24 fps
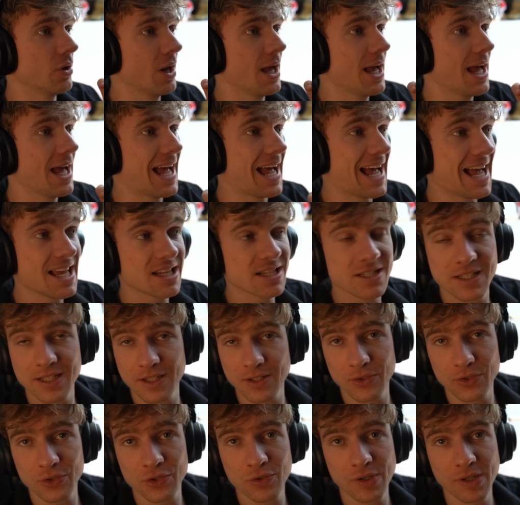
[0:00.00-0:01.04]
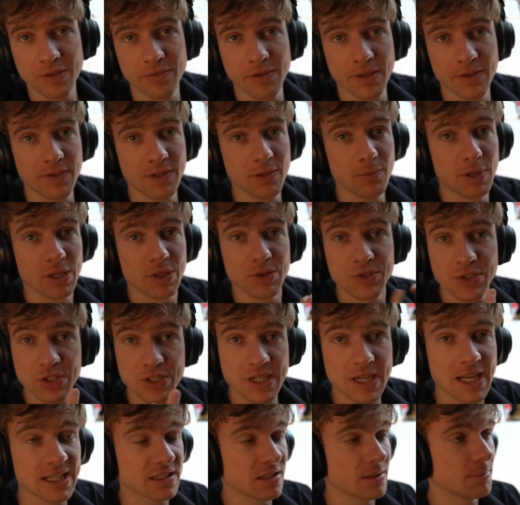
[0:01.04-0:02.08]
Aston on 351, just
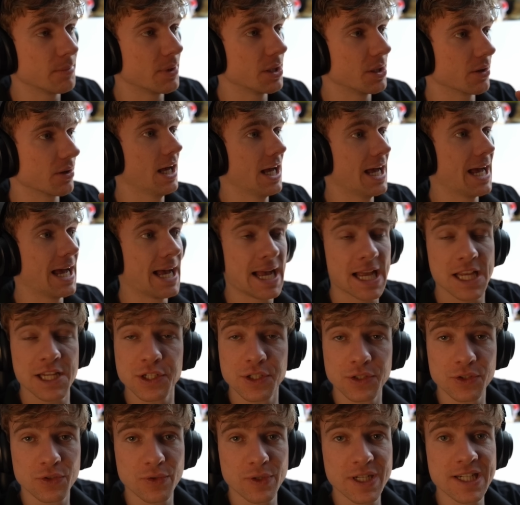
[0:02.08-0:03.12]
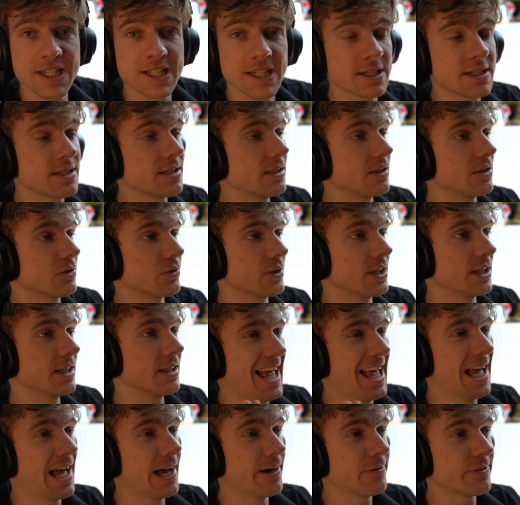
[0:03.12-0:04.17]
like the Merc, Haas on 363,
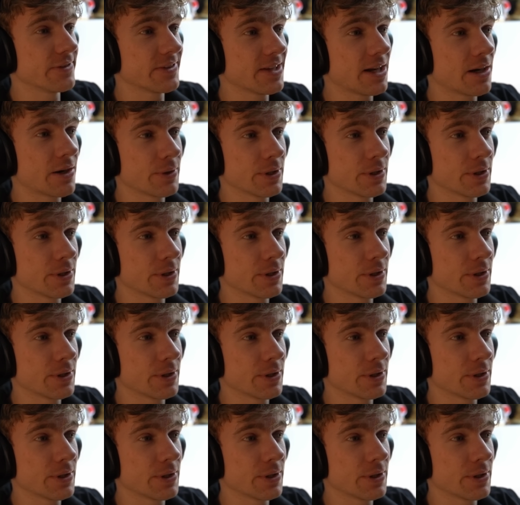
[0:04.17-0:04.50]
AlphaTauri on